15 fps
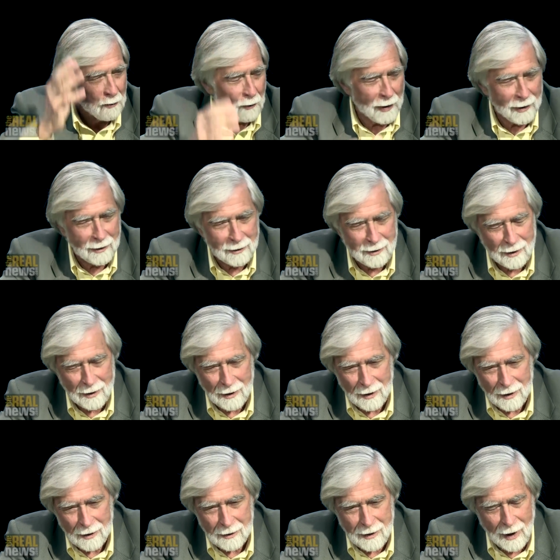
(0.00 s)
wigged
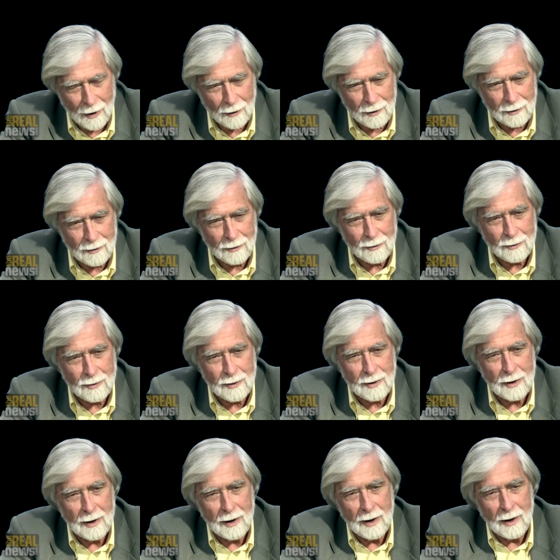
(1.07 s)
characters
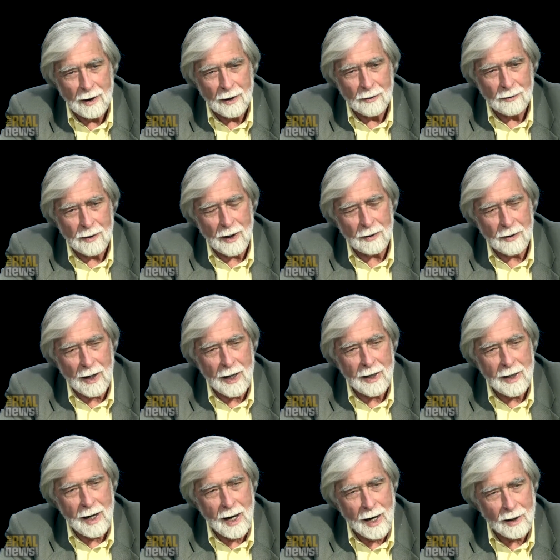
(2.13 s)
that
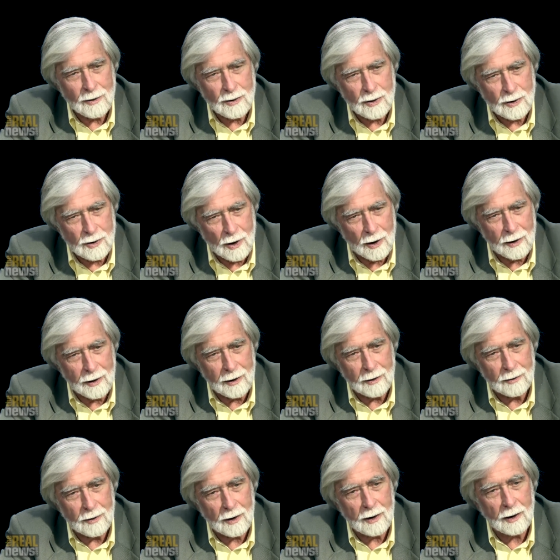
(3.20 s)
they had
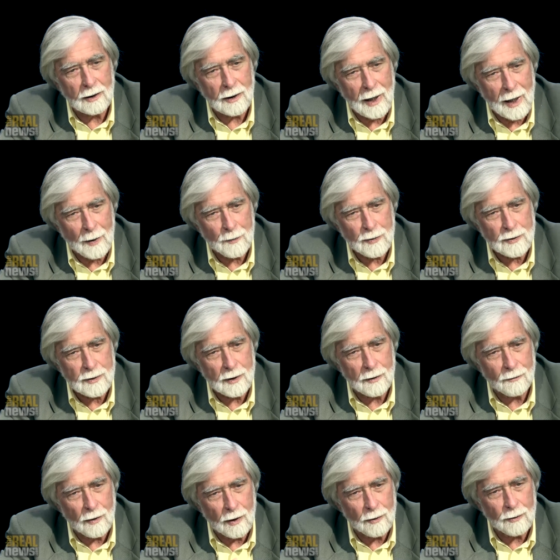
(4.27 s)
studied the collapse
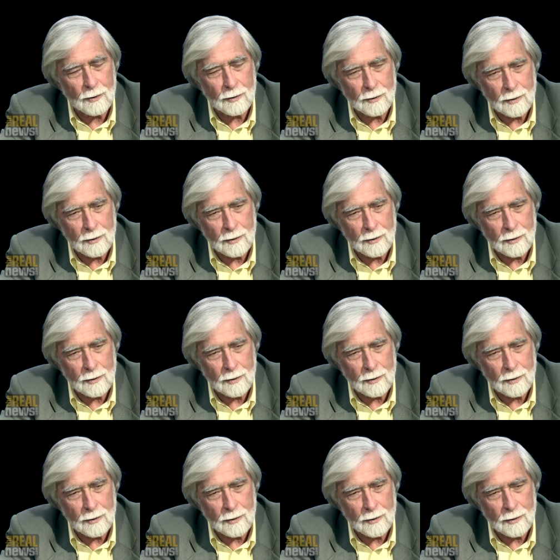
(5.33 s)
of other